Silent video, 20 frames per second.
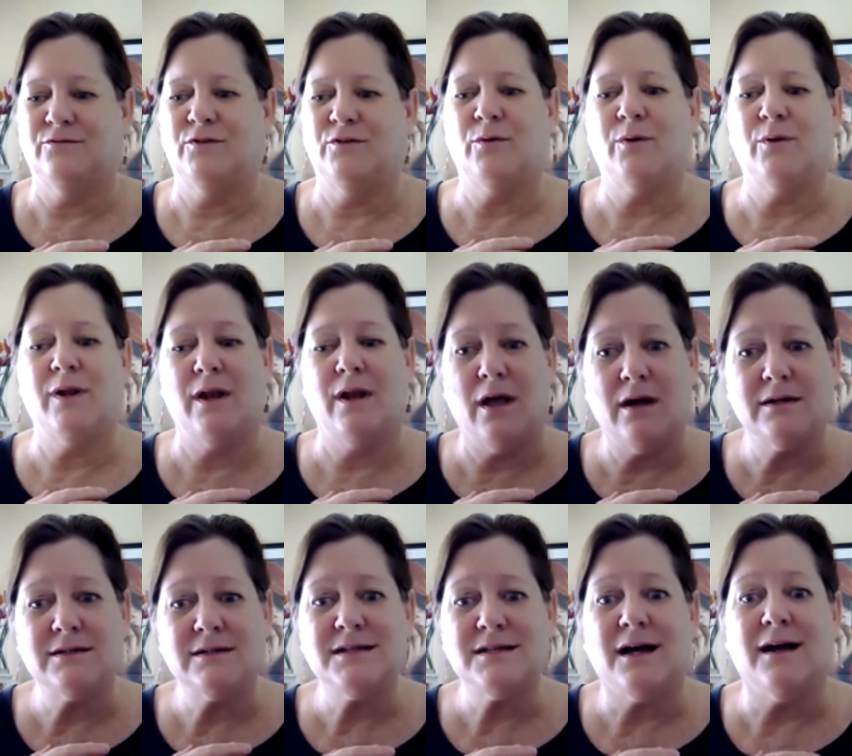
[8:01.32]
for a
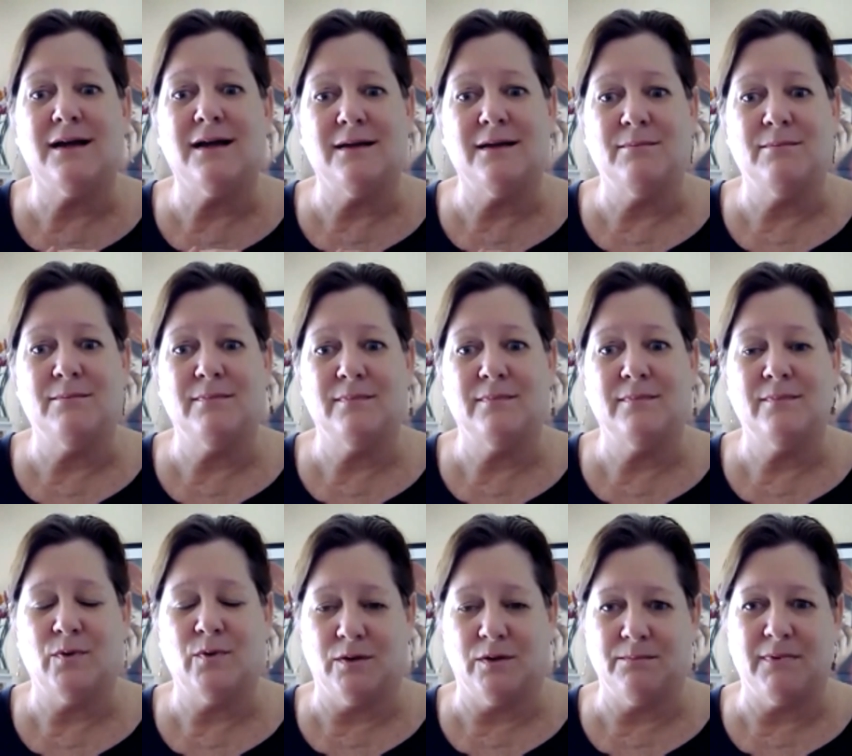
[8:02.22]
long time
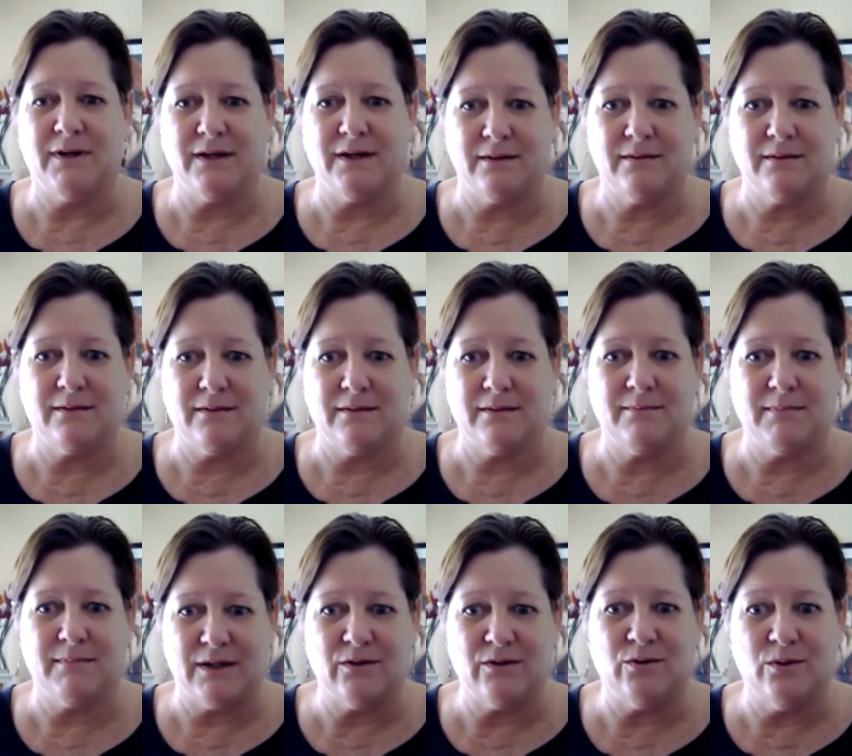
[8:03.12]
what my
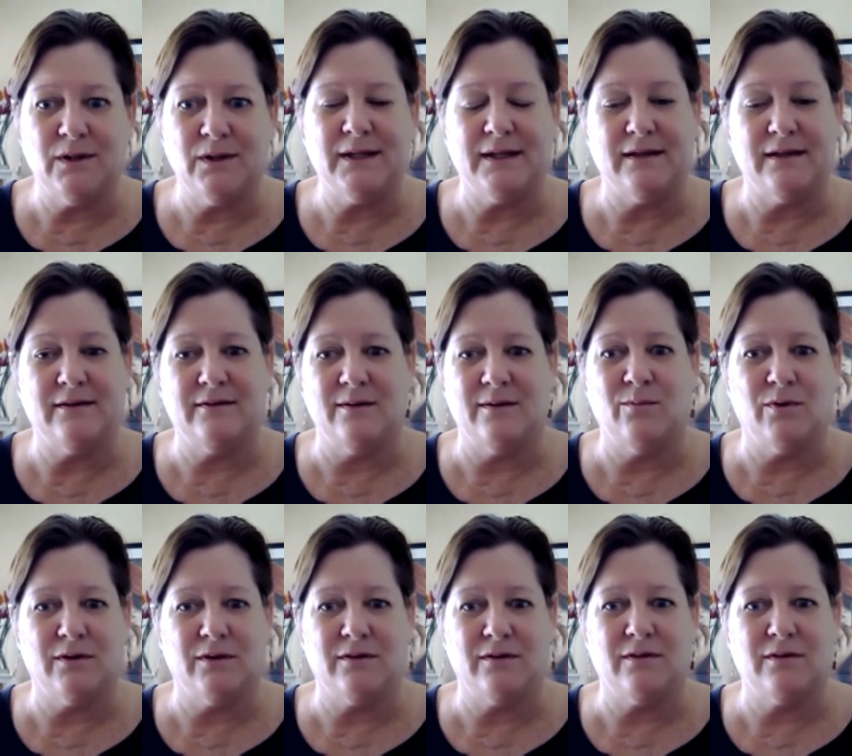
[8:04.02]
my calling is and
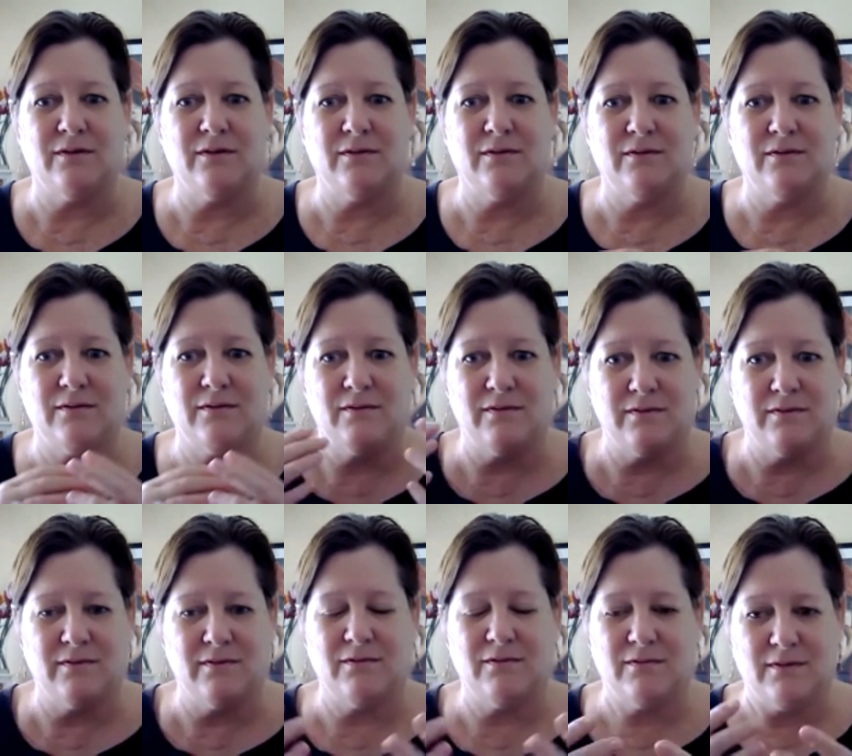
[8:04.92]
what
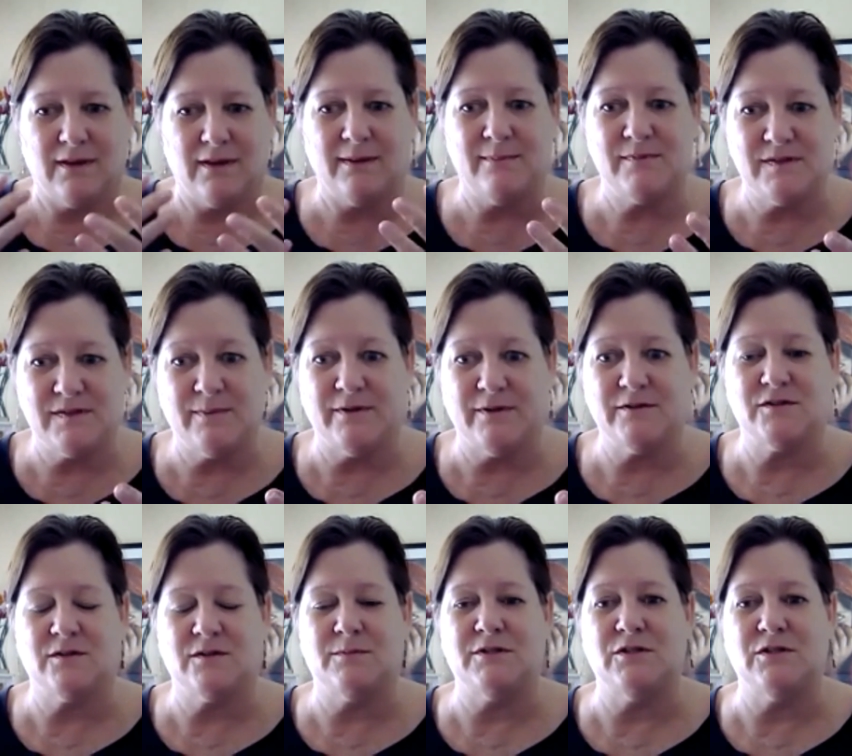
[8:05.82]
I'm
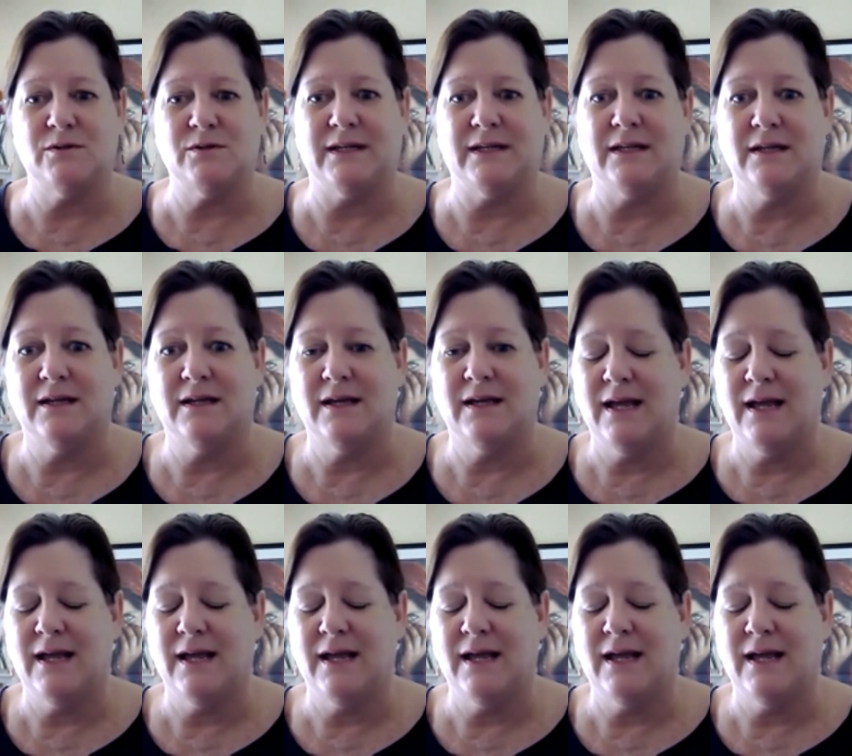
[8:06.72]
supposed to be doing.